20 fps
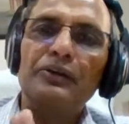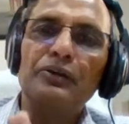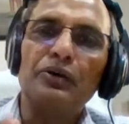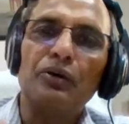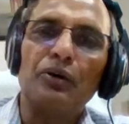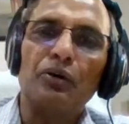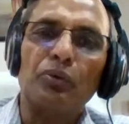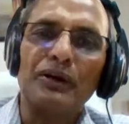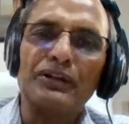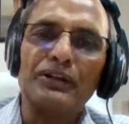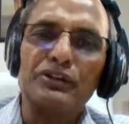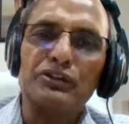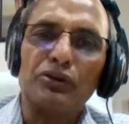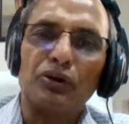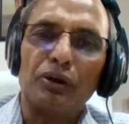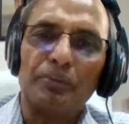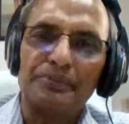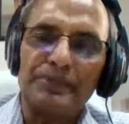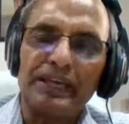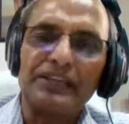what is
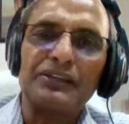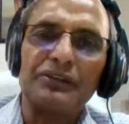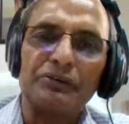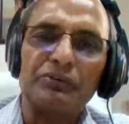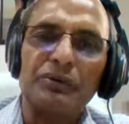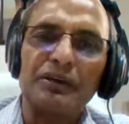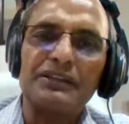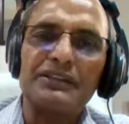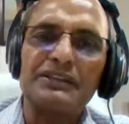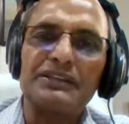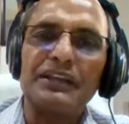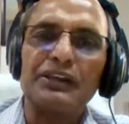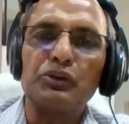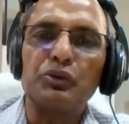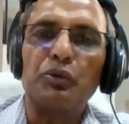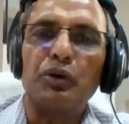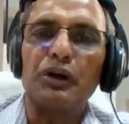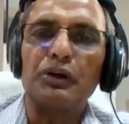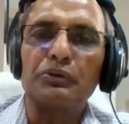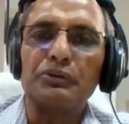your objective? What is that
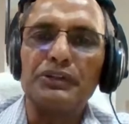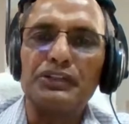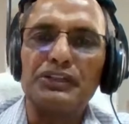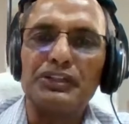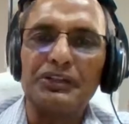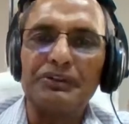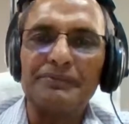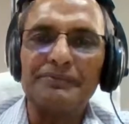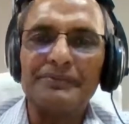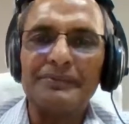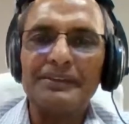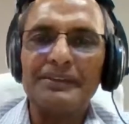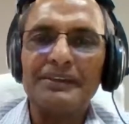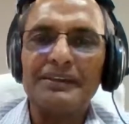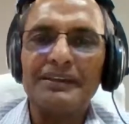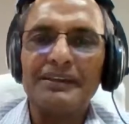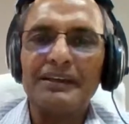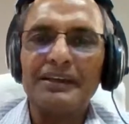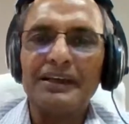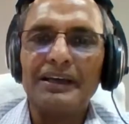you want to achieve?
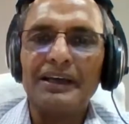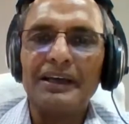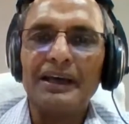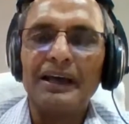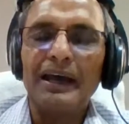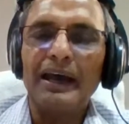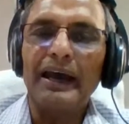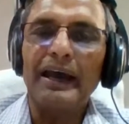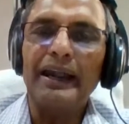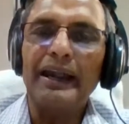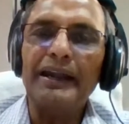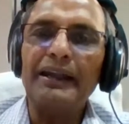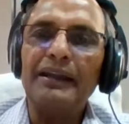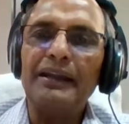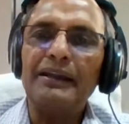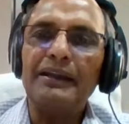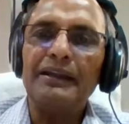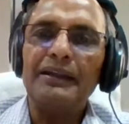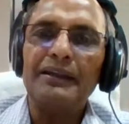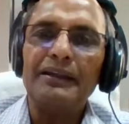
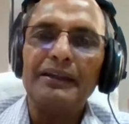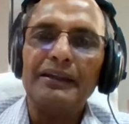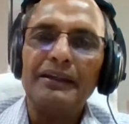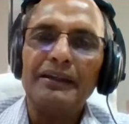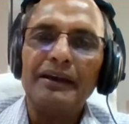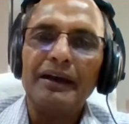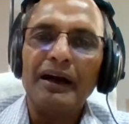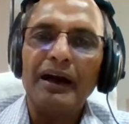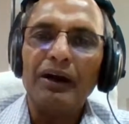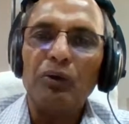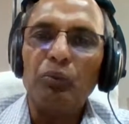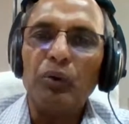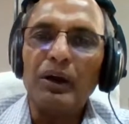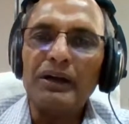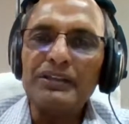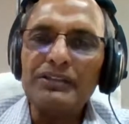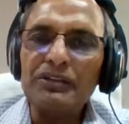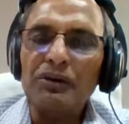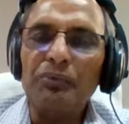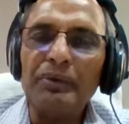And
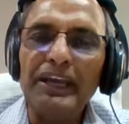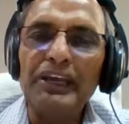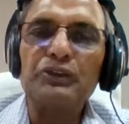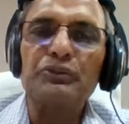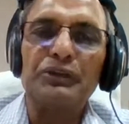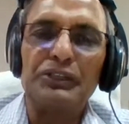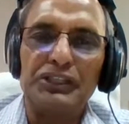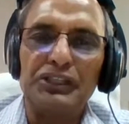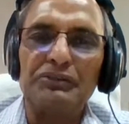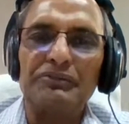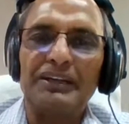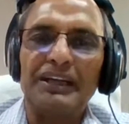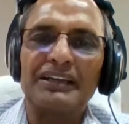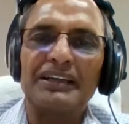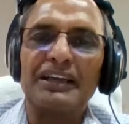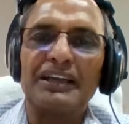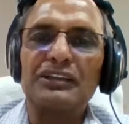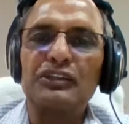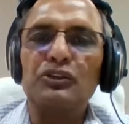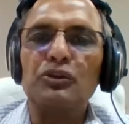what is the way to achieve that?
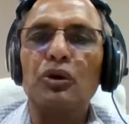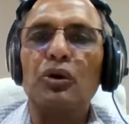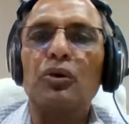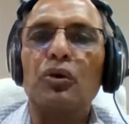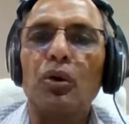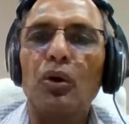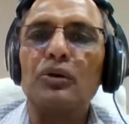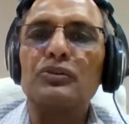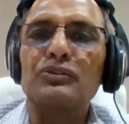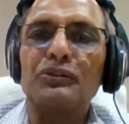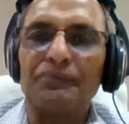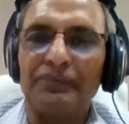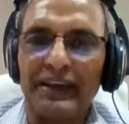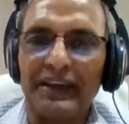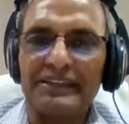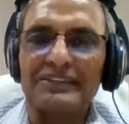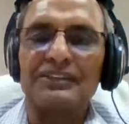That is your course of